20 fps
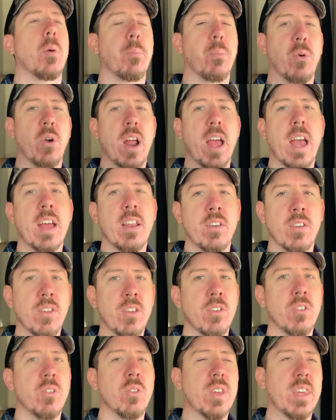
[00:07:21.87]
Brand
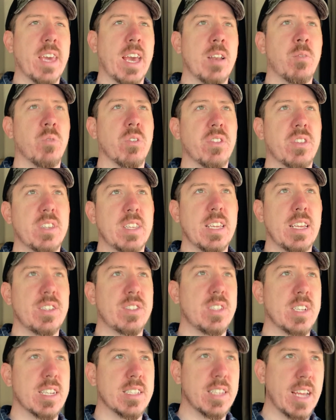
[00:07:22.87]
new Kenworth
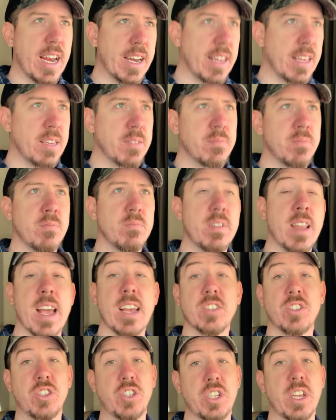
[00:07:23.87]
T680,
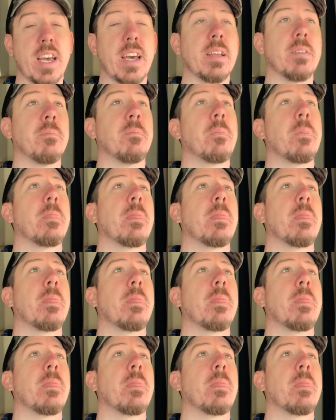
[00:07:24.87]
next gen,